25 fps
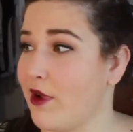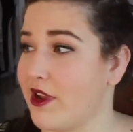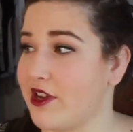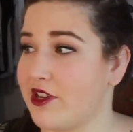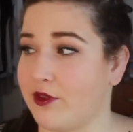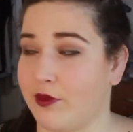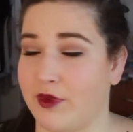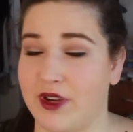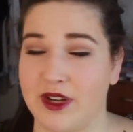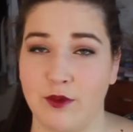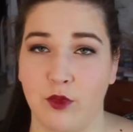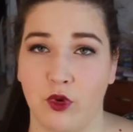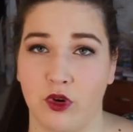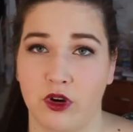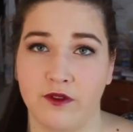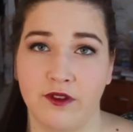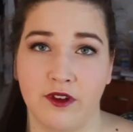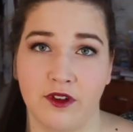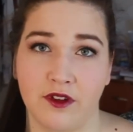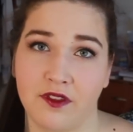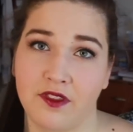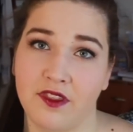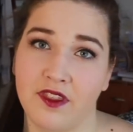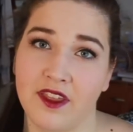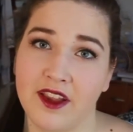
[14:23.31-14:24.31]
wait to read more of
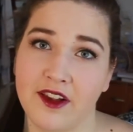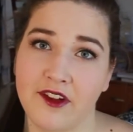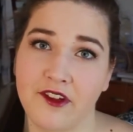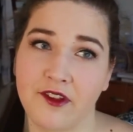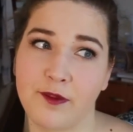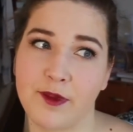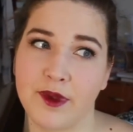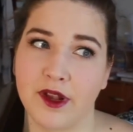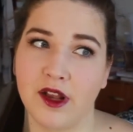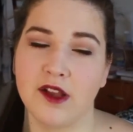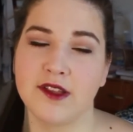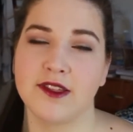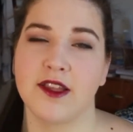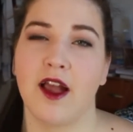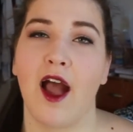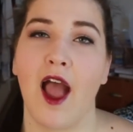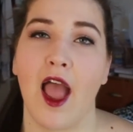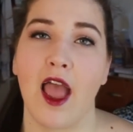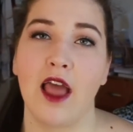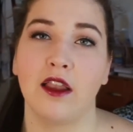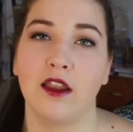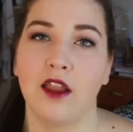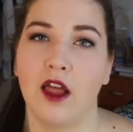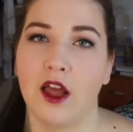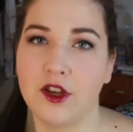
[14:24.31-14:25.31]
her things because
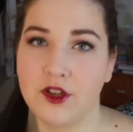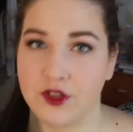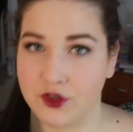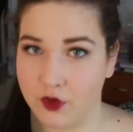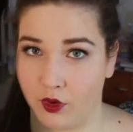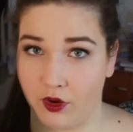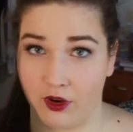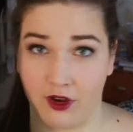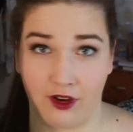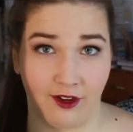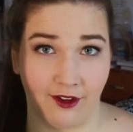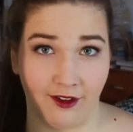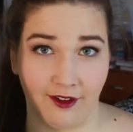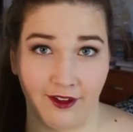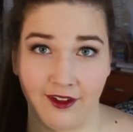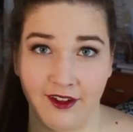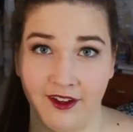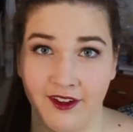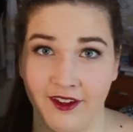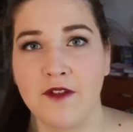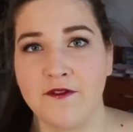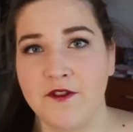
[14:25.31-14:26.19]
I adore her.